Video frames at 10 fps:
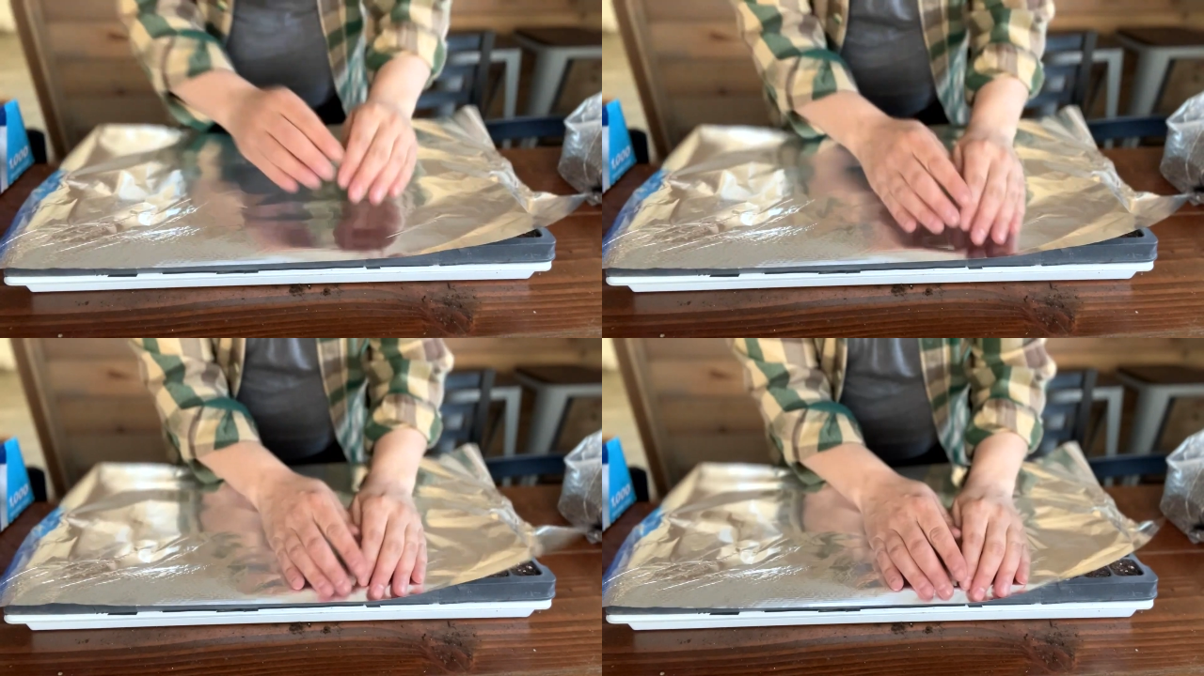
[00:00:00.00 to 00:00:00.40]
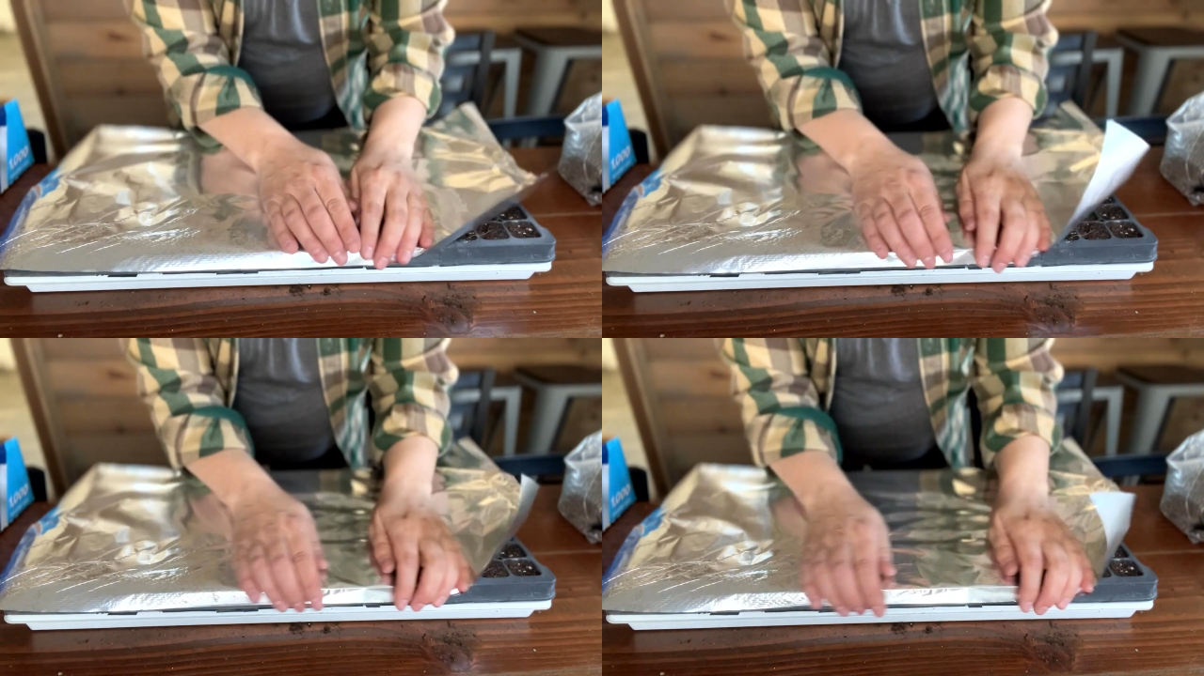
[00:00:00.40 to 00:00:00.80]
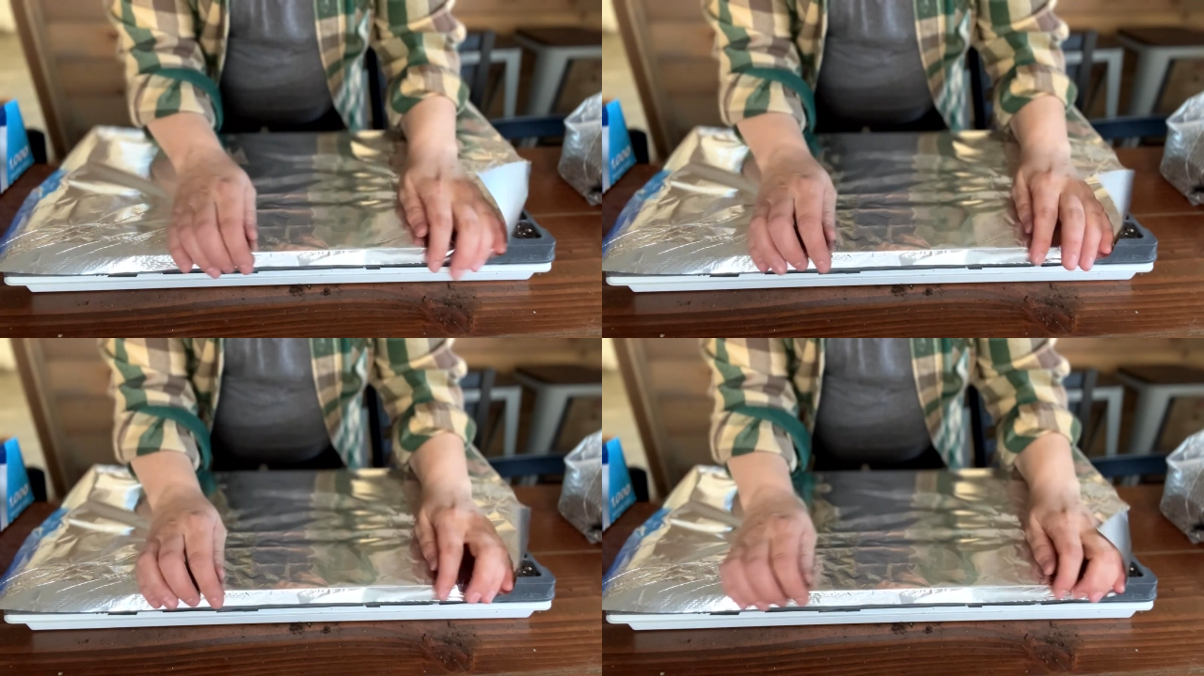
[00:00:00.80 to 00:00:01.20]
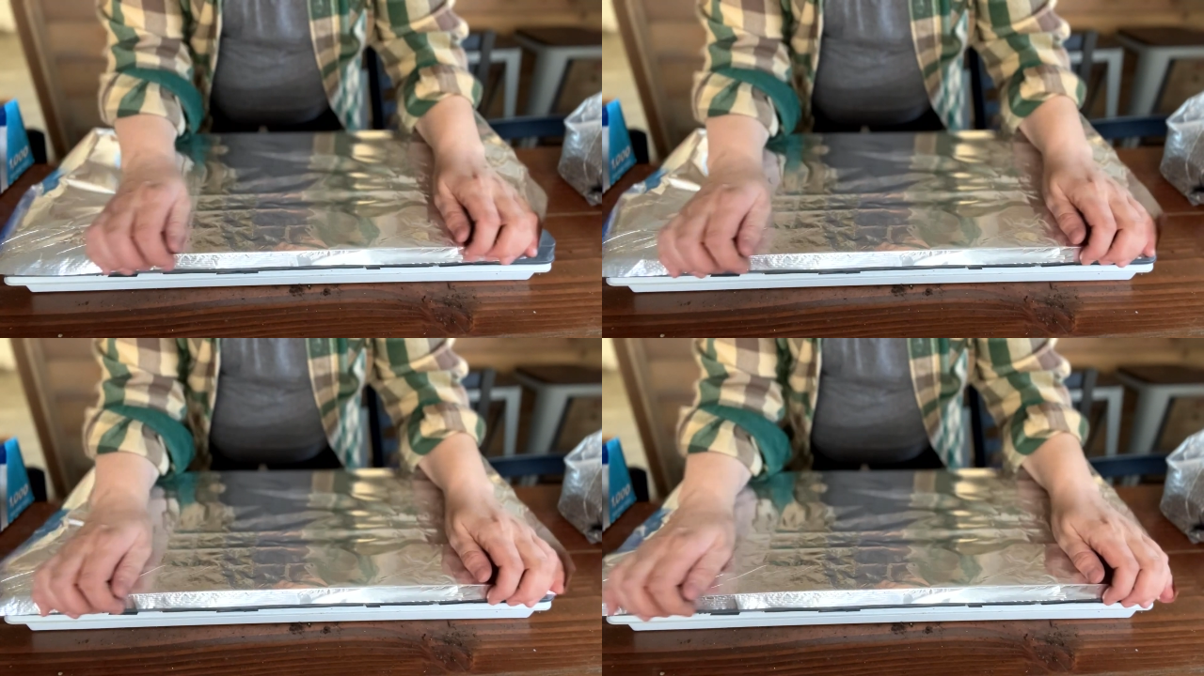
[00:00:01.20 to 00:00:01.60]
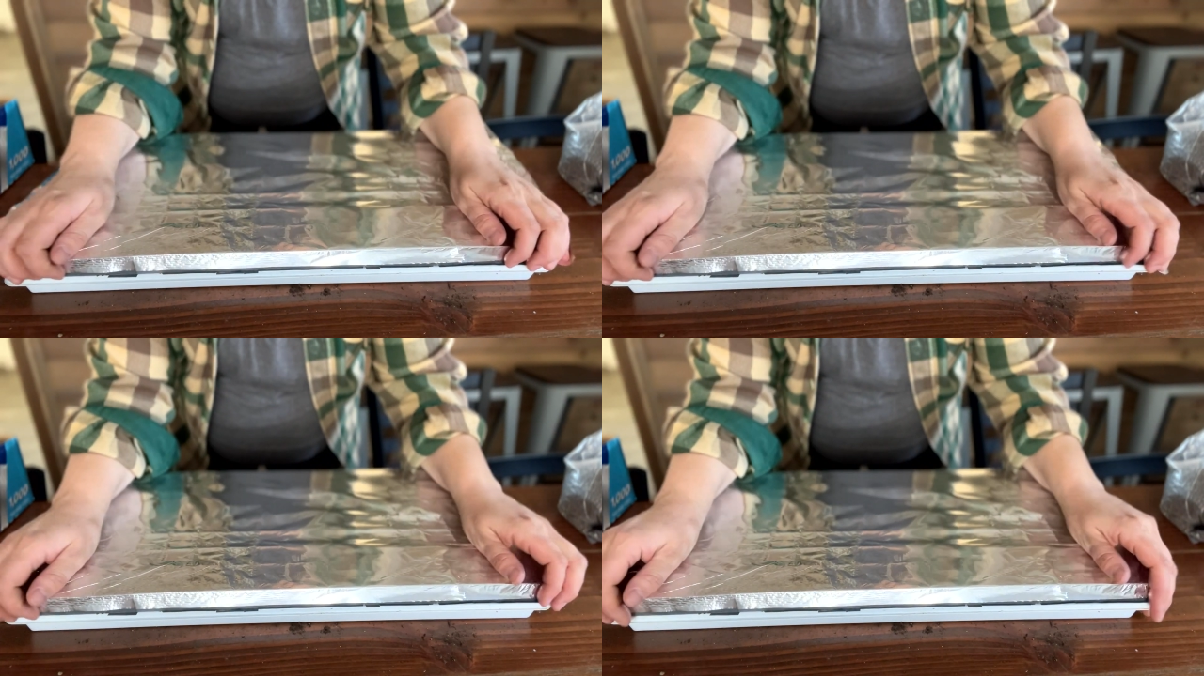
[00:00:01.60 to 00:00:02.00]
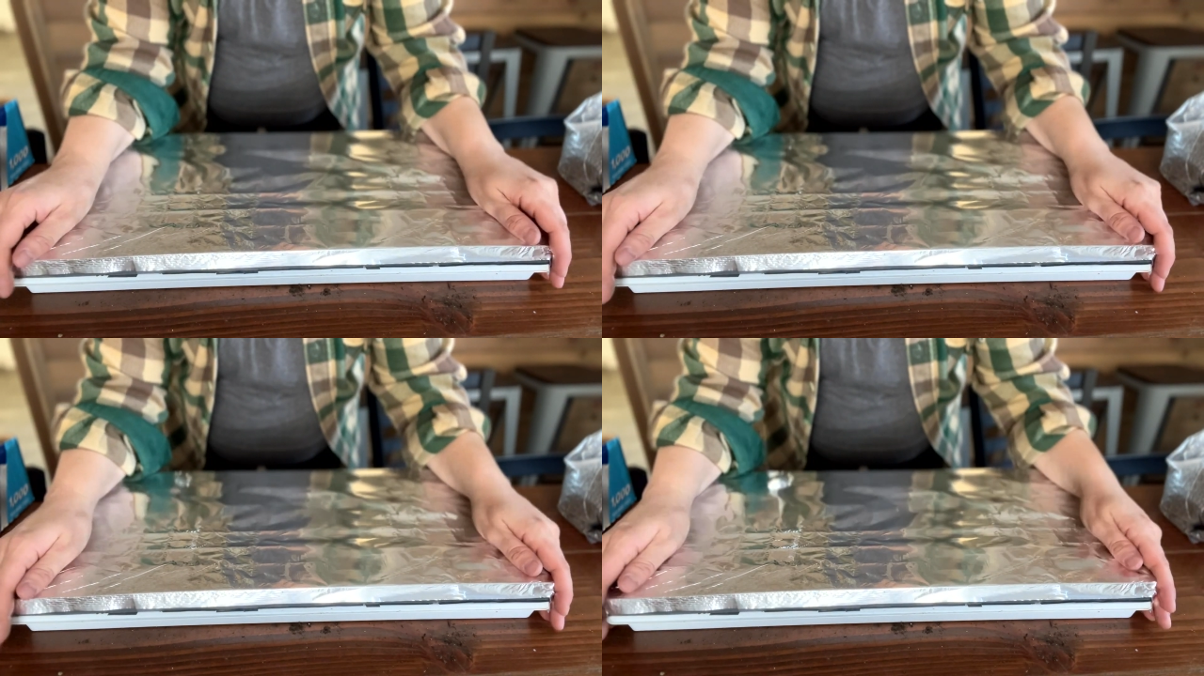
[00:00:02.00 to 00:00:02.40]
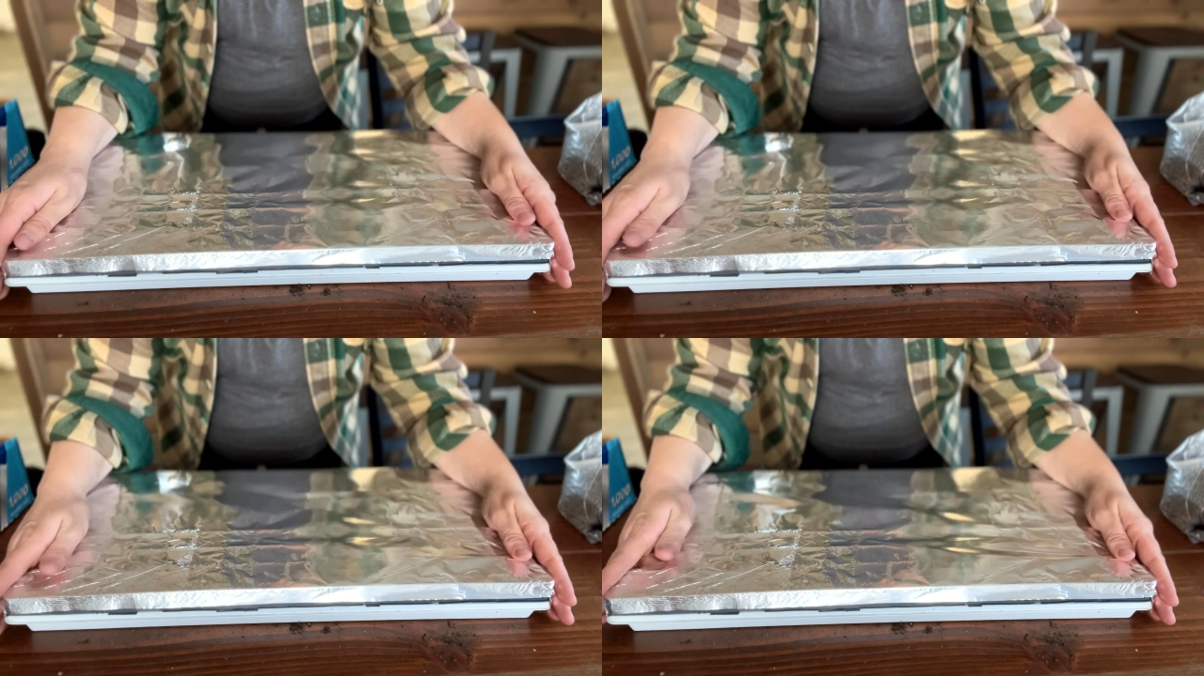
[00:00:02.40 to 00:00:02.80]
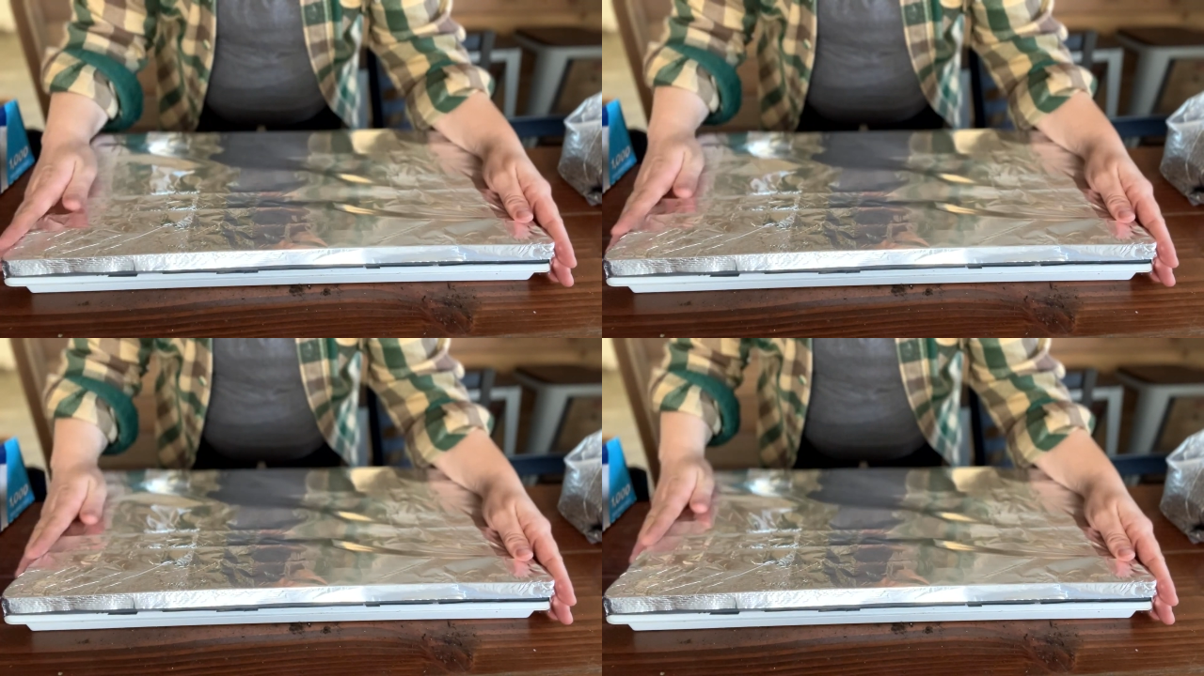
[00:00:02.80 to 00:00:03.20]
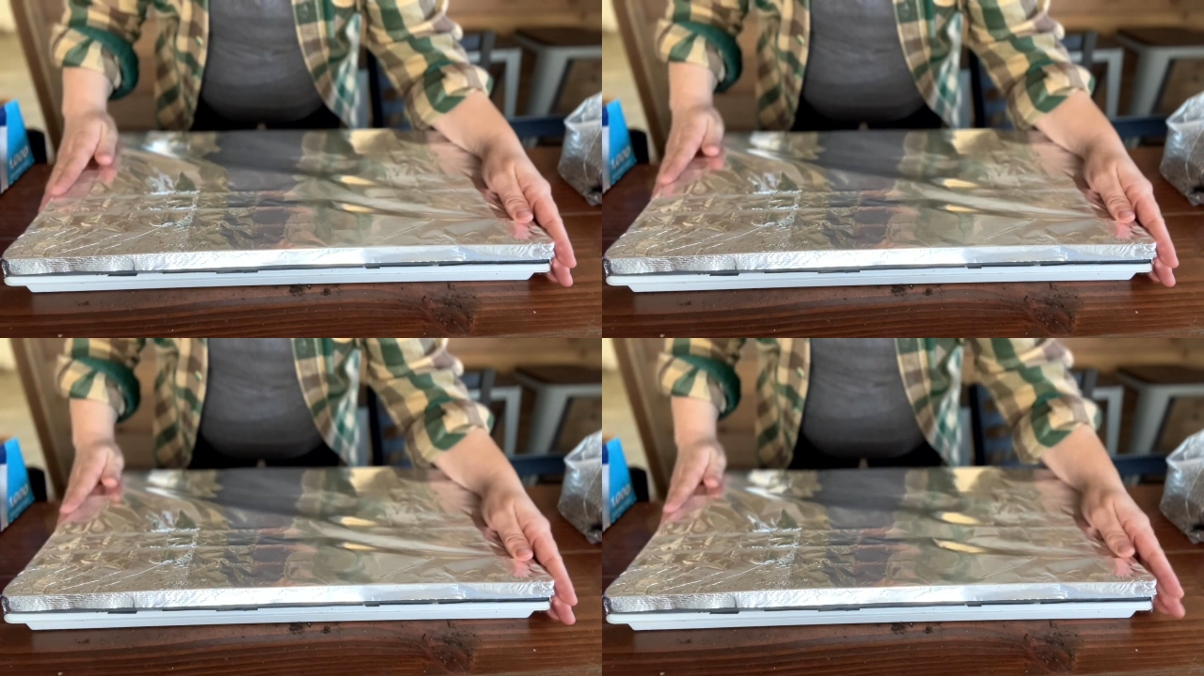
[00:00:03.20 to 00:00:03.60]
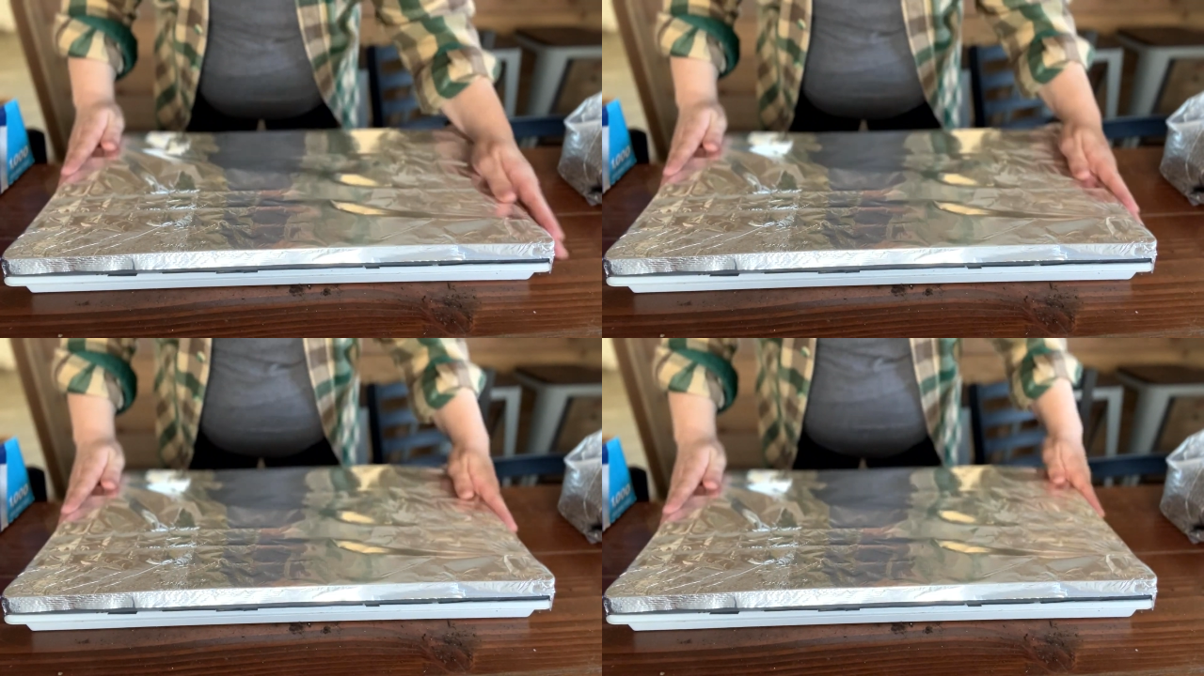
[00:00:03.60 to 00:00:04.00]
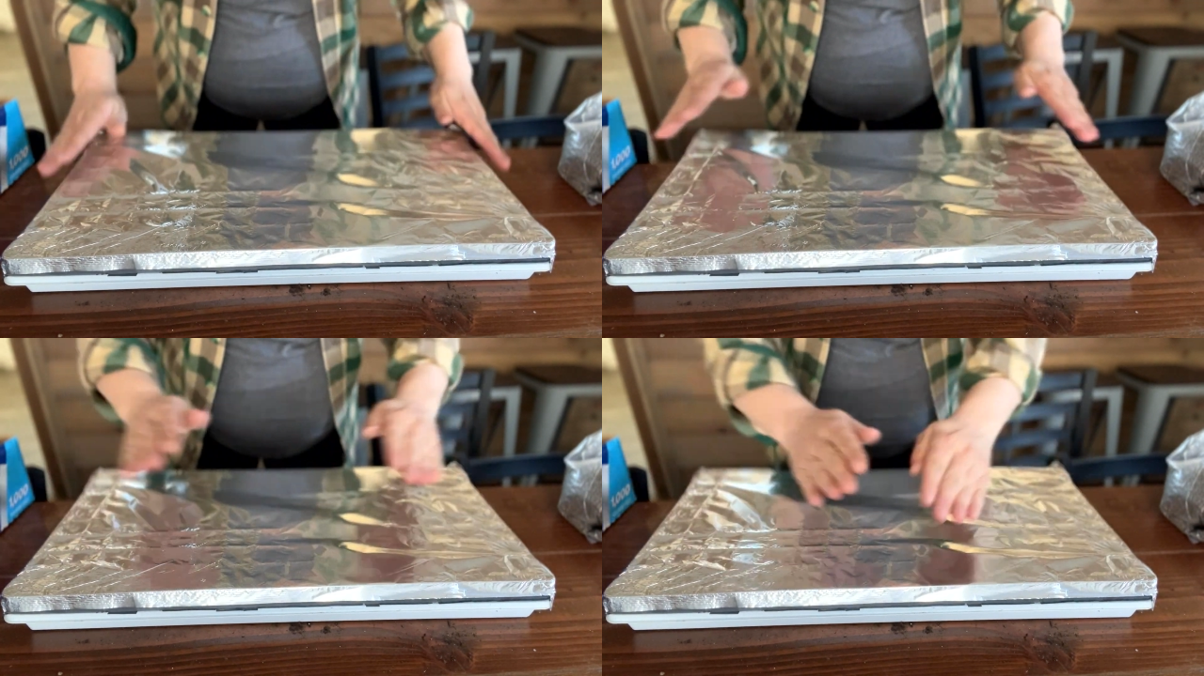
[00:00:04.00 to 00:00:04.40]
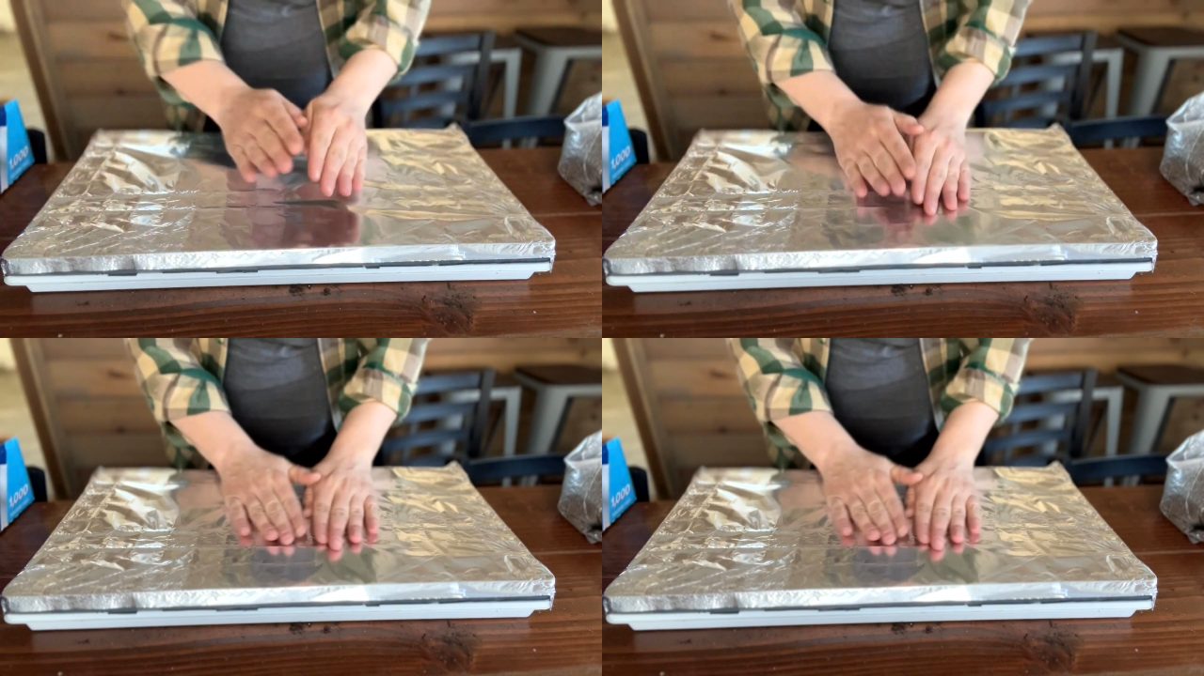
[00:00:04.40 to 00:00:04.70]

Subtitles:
[unreadable: no face in view]